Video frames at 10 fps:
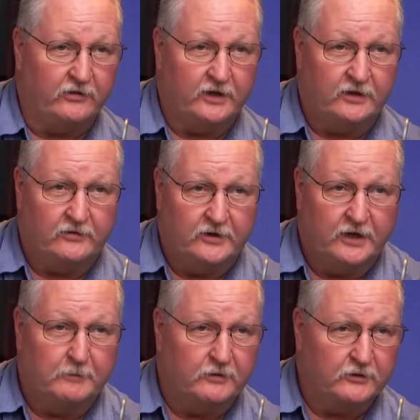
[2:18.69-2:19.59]
in the
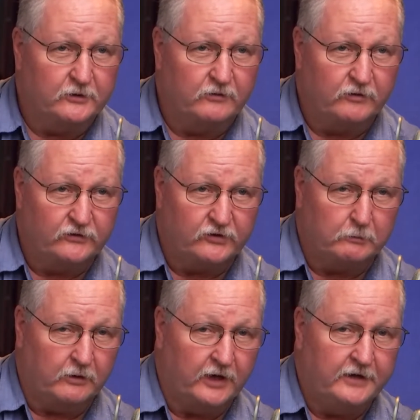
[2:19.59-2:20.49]
name of the university,
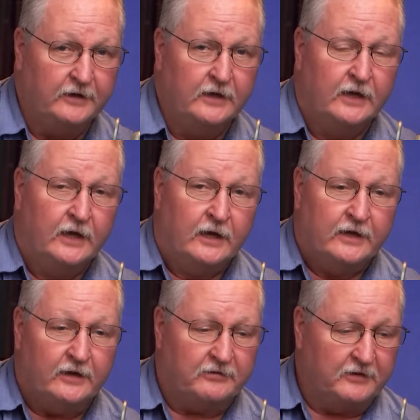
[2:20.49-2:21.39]
Brad.
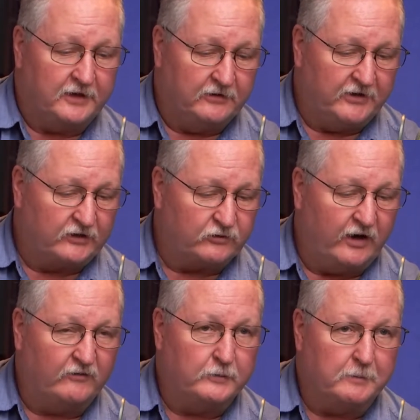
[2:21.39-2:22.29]
Yeah, again, thanks for
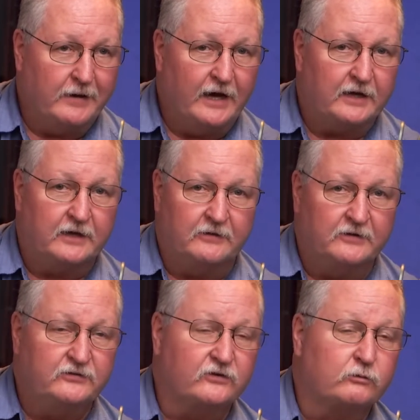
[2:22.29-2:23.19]
having me back.
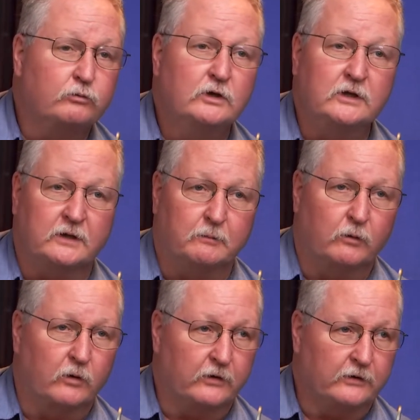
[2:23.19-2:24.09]
This is really
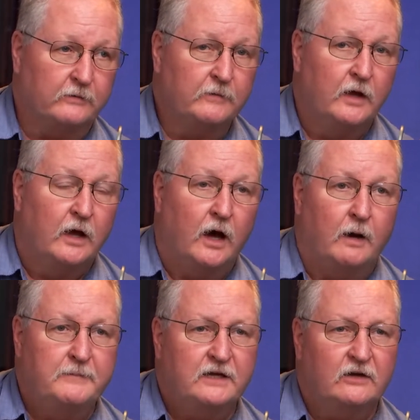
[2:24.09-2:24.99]
important
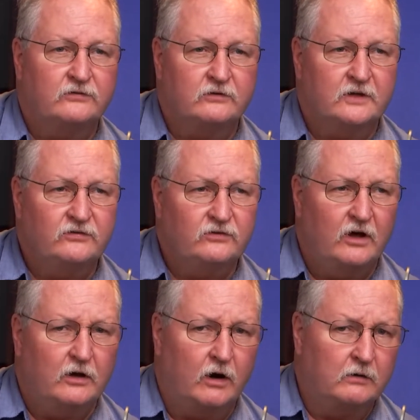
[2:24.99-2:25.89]
because is
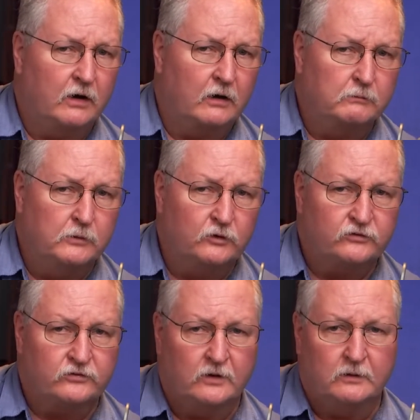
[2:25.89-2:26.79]
not our
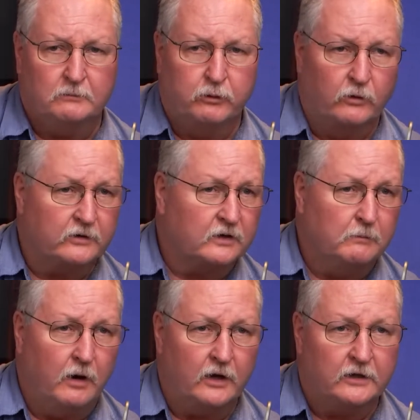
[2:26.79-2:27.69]
most important
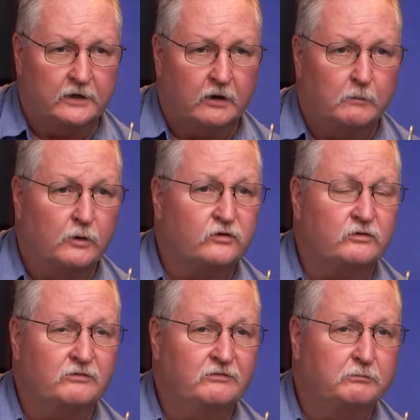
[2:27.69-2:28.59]
commodity, our most
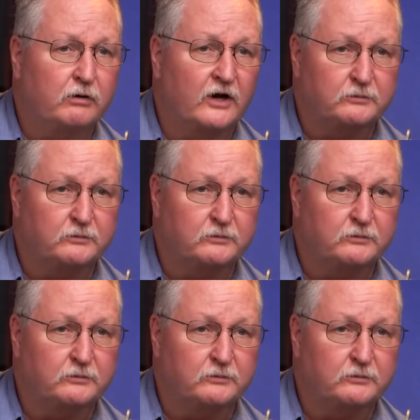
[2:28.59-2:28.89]
prized